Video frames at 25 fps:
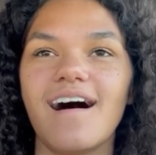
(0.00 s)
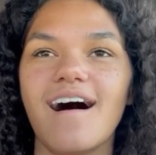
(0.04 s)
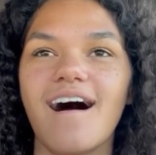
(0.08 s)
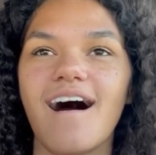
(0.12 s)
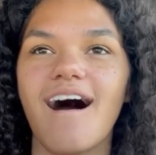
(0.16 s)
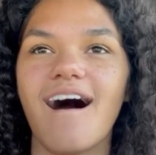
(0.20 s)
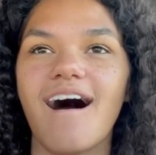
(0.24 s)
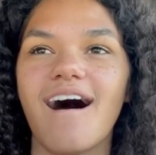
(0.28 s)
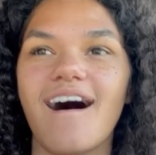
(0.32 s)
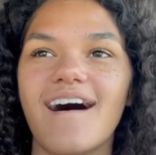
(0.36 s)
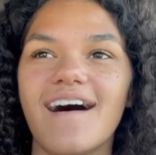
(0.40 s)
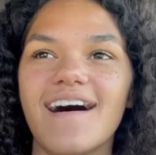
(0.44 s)

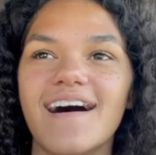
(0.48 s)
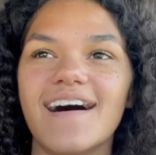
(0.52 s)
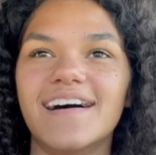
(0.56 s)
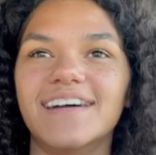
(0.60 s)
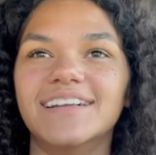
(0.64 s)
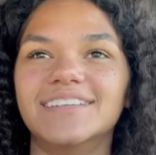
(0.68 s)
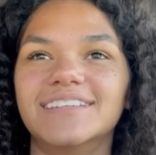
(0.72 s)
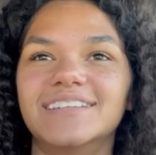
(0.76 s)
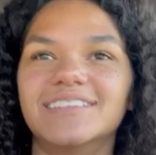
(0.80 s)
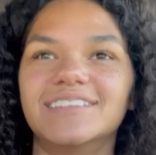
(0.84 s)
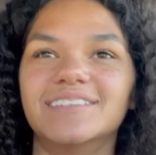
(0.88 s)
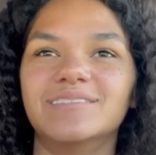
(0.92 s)

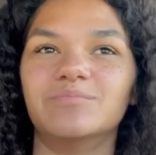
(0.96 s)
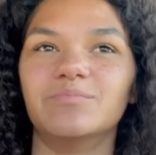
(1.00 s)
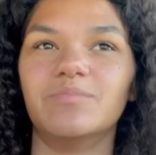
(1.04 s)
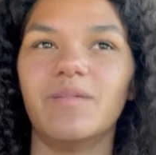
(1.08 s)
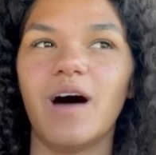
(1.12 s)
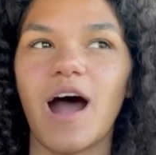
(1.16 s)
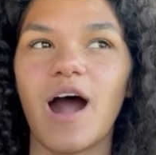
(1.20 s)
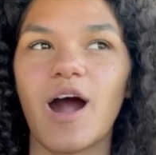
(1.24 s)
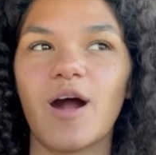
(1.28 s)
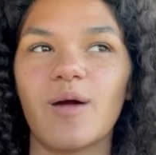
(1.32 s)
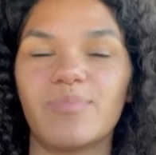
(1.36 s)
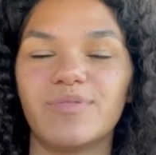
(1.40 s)

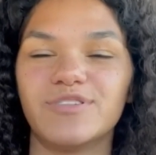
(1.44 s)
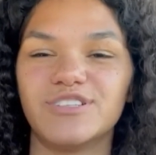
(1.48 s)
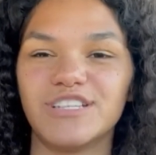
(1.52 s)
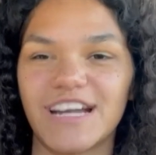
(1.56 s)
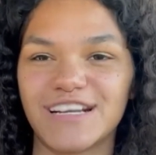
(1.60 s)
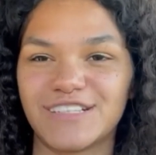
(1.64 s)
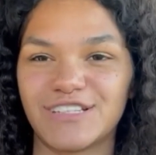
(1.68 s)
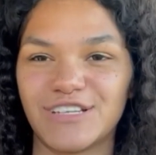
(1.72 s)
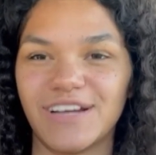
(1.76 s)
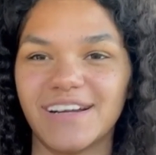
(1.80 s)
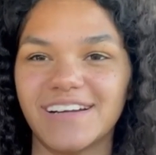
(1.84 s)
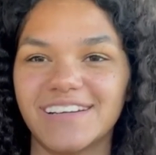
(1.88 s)
on our
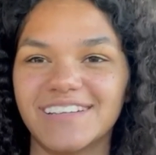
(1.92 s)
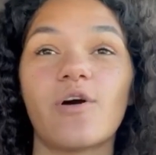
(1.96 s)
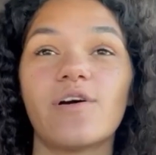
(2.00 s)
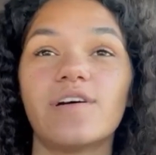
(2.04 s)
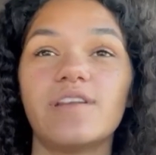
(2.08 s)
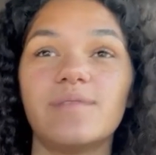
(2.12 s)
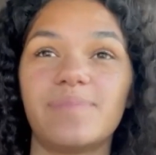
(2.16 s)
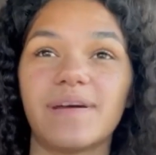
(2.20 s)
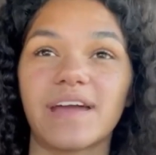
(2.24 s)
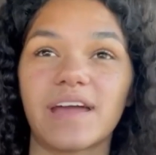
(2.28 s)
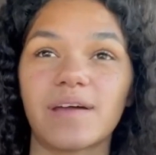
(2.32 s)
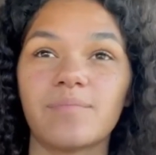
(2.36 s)
projector. I'm
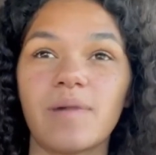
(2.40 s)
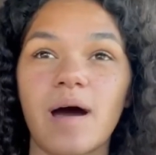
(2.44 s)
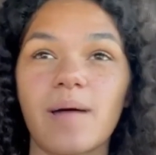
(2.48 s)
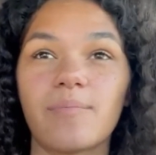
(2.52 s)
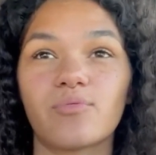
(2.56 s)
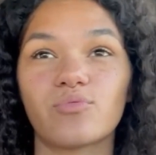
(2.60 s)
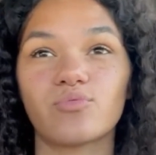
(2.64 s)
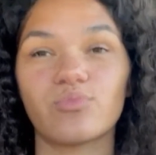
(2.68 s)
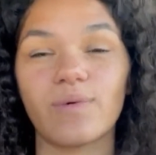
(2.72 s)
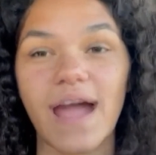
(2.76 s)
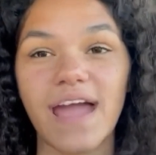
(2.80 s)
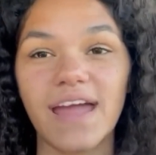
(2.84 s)
going to pick him
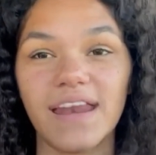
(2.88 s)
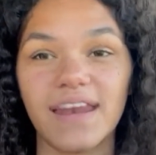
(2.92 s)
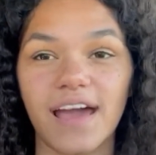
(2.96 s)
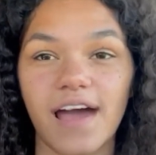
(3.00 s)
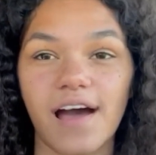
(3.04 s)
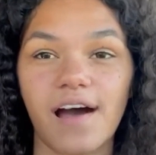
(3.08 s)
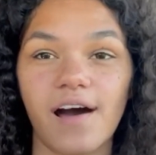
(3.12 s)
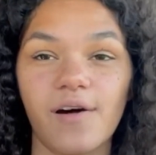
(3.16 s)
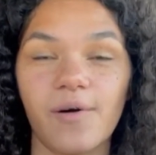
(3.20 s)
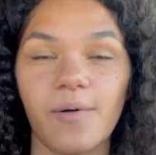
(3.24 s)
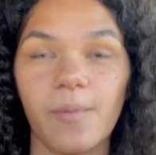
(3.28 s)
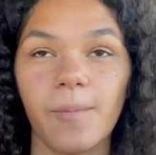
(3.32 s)
up right
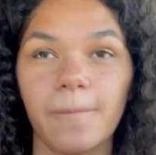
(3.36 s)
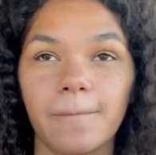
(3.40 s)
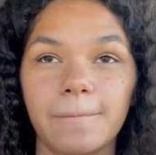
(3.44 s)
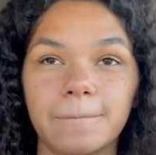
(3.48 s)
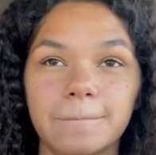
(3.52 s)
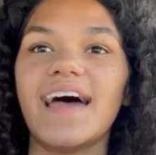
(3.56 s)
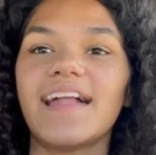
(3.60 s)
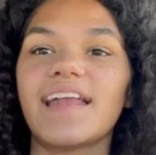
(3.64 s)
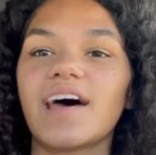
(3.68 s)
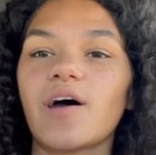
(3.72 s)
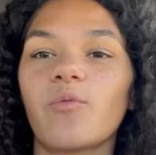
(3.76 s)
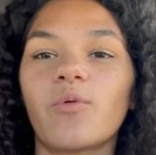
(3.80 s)
now.
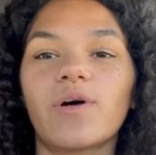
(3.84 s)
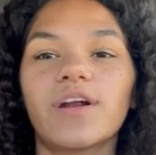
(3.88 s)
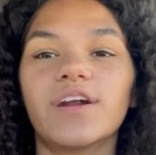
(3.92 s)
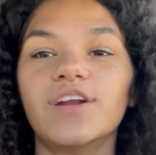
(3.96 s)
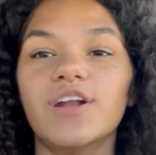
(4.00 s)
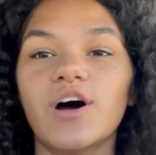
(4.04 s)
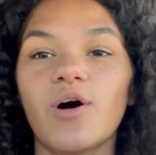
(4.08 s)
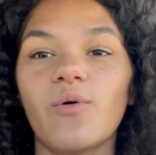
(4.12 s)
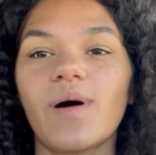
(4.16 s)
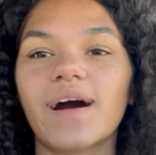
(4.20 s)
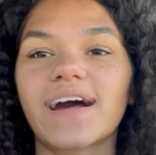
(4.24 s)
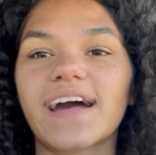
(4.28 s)
And I
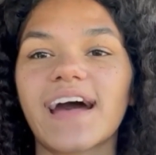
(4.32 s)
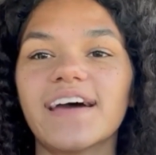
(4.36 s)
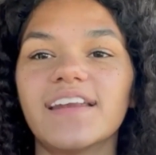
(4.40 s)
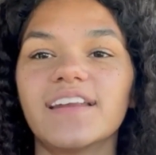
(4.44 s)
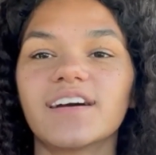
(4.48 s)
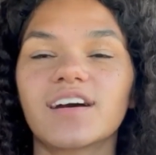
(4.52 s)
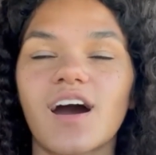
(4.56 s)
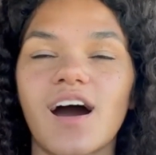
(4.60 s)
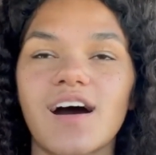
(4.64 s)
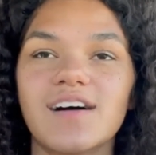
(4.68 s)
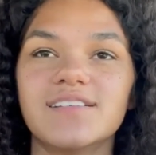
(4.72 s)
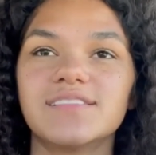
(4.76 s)
want to know what
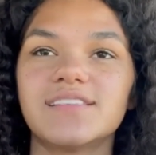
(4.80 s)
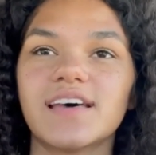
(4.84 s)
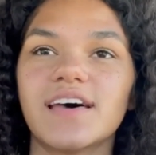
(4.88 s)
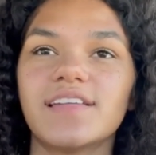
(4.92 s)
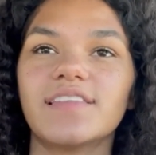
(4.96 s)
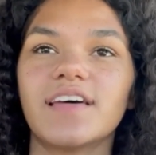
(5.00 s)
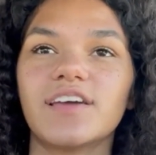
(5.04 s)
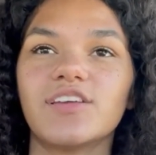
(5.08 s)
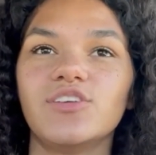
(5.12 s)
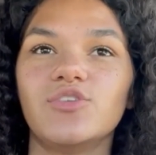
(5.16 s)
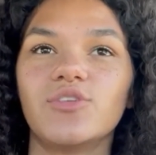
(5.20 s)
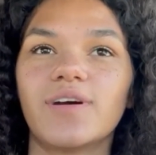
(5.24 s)
kind of
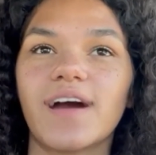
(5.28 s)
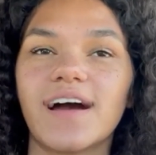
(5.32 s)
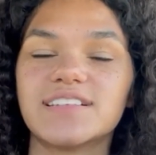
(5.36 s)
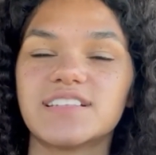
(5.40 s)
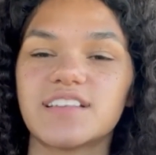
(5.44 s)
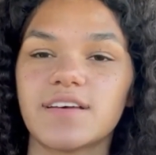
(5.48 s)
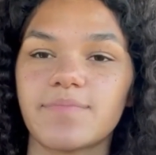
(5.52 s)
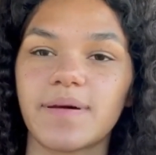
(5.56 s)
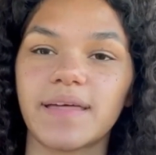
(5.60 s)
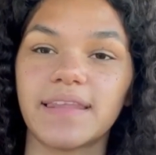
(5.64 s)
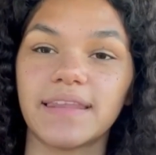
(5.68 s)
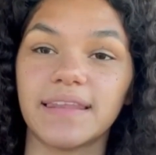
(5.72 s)
content that you
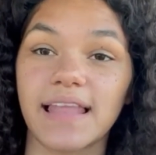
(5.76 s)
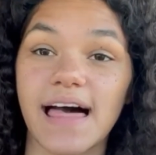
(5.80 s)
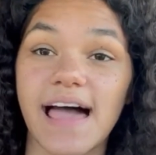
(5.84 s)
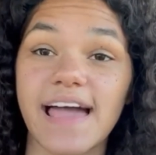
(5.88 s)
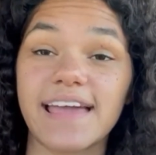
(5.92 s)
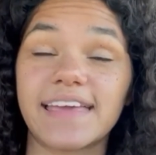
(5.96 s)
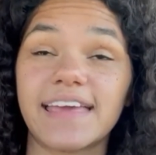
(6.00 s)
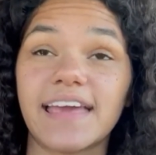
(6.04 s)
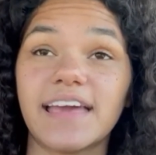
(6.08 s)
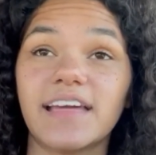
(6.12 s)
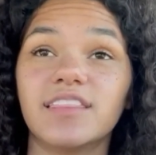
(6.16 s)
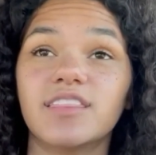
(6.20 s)
guys have been
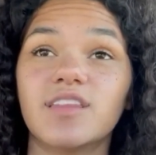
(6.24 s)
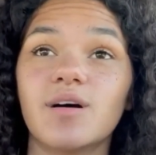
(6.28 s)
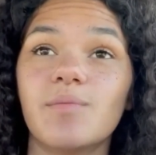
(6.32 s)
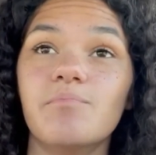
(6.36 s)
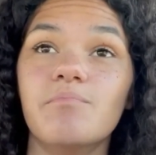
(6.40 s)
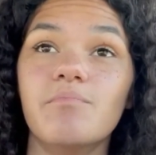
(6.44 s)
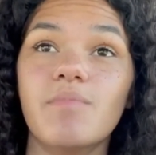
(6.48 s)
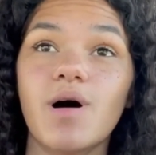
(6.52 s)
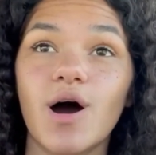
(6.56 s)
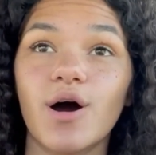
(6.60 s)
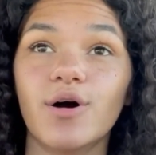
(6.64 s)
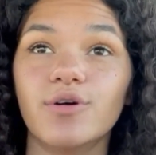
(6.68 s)
liking the
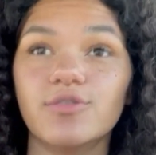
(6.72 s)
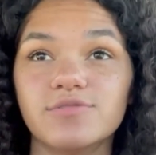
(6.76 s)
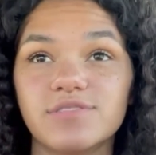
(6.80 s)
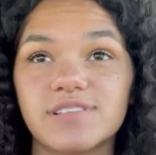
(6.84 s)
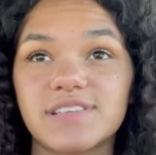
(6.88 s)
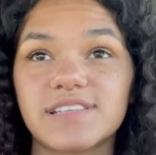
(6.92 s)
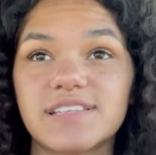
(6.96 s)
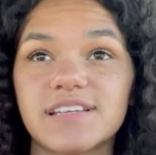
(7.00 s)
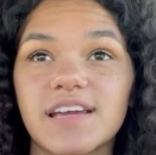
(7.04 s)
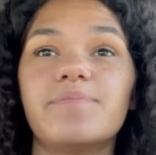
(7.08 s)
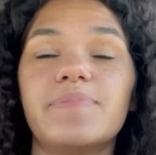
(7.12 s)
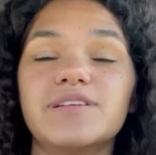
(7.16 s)

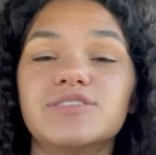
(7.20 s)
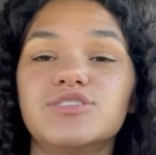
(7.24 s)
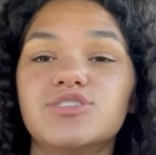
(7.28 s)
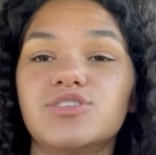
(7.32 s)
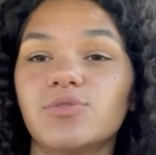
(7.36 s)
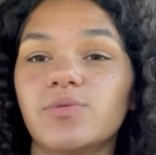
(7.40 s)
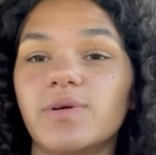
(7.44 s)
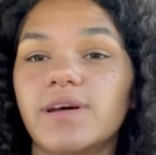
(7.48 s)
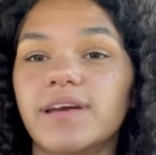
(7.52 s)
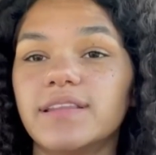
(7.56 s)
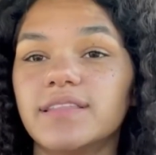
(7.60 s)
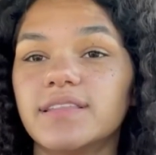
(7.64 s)
most. I've been
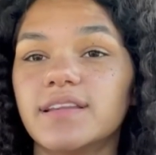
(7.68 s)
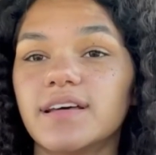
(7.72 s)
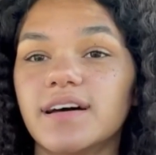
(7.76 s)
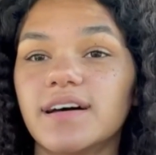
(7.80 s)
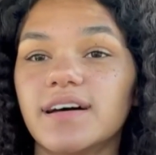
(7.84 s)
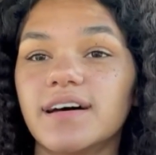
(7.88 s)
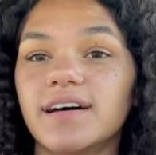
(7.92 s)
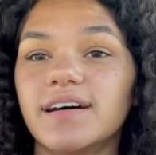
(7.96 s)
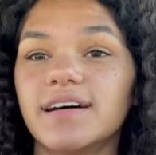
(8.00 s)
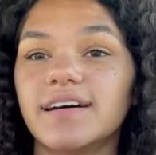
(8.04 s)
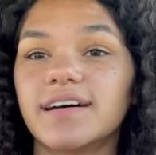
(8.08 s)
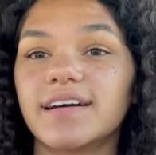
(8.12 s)
doing
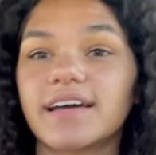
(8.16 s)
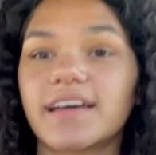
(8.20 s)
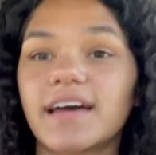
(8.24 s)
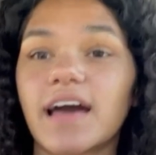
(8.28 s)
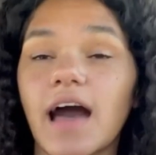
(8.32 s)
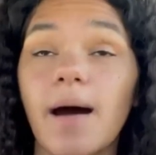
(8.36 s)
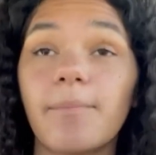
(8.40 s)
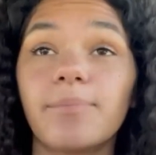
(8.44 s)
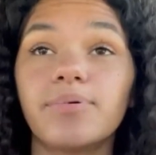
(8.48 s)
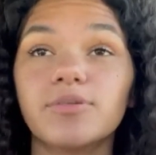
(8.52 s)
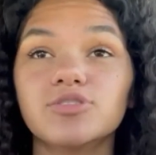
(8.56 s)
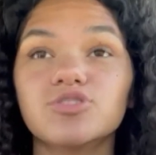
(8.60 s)
the
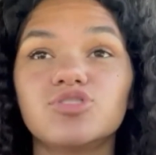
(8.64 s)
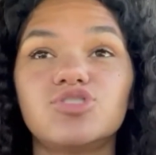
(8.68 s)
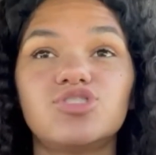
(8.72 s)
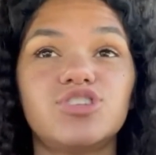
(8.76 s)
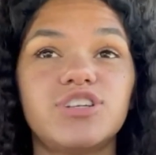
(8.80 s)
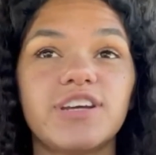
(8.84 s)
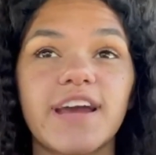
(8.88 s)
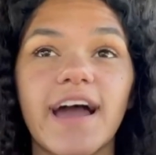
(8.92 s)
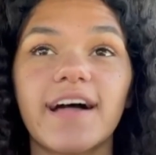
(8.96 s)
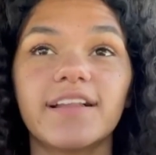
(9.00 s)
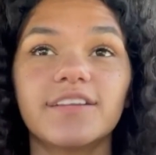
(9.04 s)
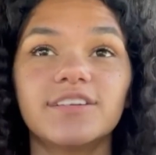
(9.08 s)

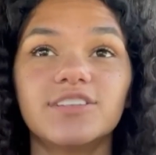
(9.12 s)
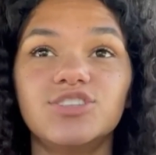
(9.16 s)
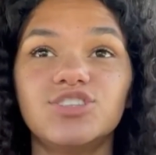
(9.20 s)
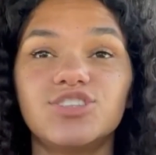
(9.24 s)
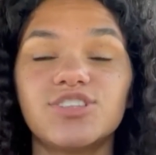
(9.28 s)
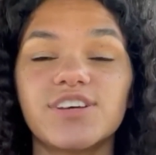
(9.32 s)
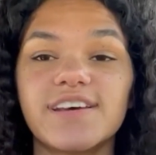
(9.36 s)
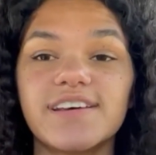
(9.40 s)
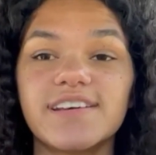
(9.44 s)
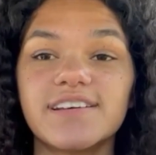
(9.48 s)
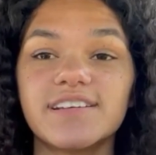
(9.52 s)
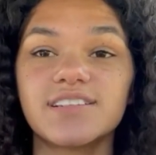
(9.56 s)
couples
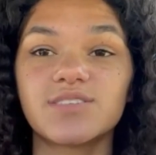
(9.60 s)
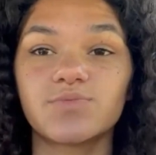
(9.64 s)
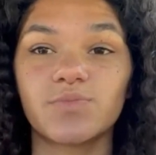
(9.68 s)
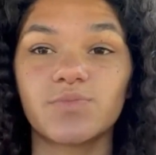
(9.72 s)
challenges,